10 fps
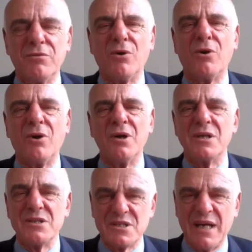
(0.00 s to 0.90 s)

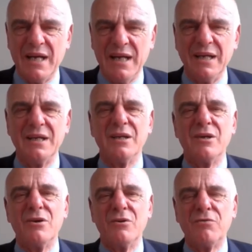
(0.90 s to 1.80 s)
for, say,
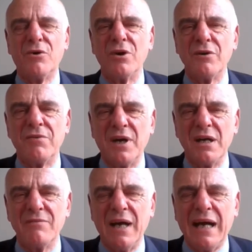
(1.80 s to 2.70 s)
4 or
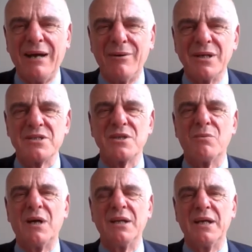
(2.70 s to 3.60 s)
5 hours
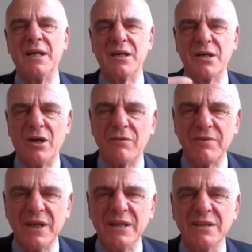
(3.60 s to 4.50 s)
while they're
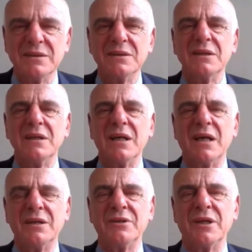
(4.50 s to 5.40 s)
coughing
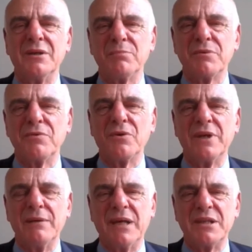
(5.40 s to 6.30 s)
and before
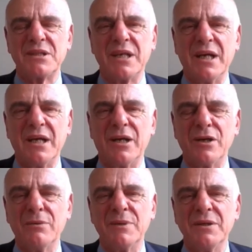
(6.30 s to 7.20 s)
they manage to get
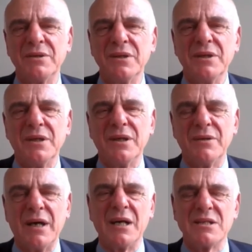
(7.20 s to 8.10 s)
home and
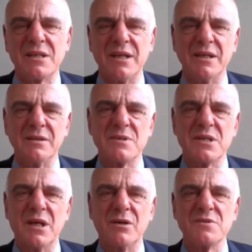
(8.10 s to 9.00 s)
isolate
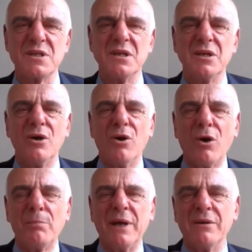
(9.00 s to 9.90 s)
themselves,
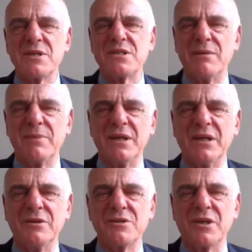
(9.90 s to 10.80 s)
or being with
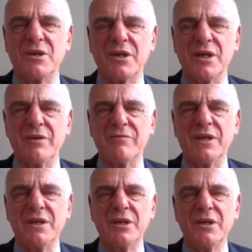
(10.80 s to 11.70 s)
somebody who's got
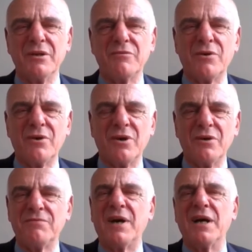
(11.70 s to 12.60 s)
COVID
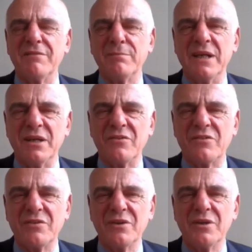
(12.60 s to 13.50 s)
for 5 minutes.
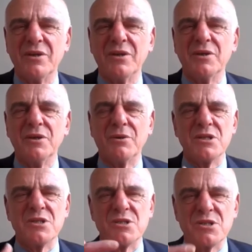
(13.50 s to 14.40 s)
You are
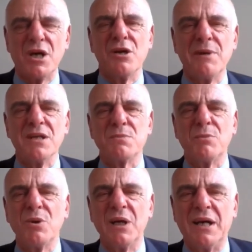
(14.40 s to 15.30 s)
so much
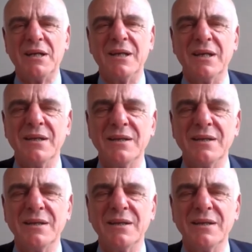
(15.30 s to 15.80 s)
more likely